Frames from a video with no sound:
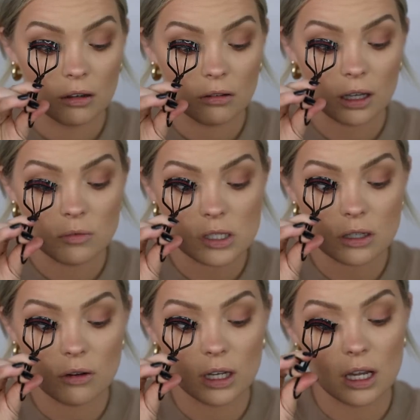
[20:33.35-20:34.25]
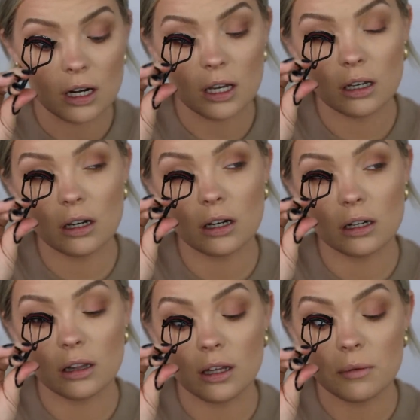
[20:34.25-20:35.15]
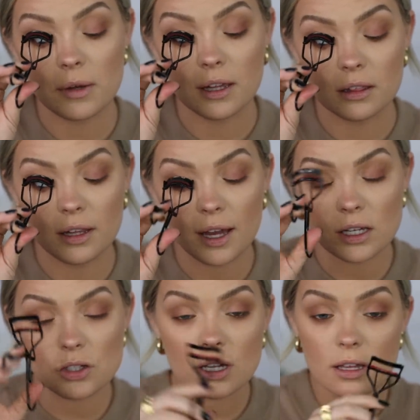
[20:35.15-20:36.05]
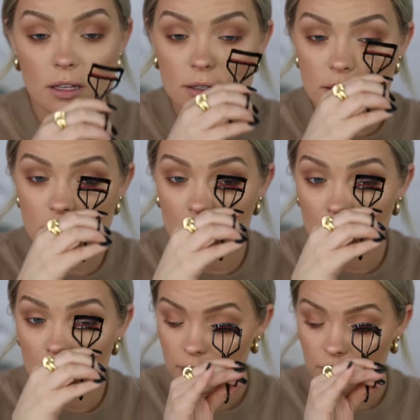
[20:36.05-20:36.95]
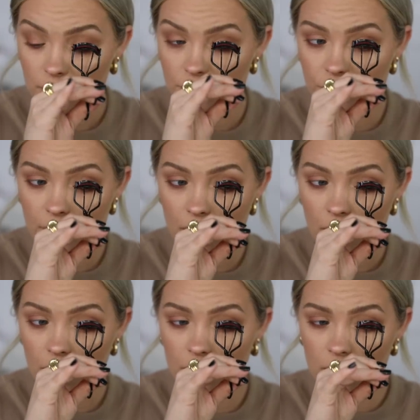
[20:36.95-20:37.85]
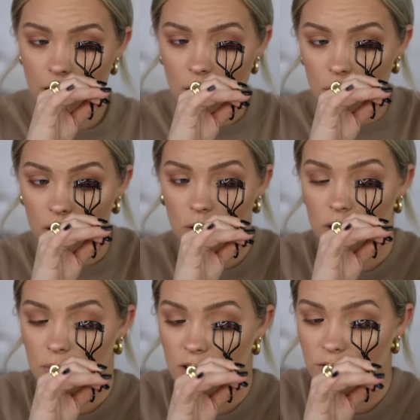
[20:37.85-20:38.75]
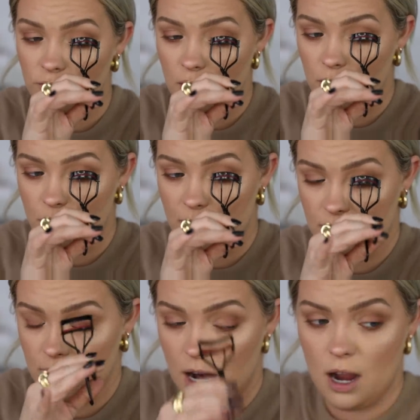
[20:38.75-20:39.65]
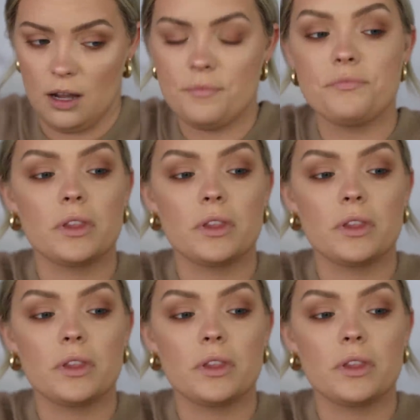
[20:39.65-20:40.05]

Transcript: Okay, I'm just going in and curling my lashes. And then I'm gonna go into my favorite mascara,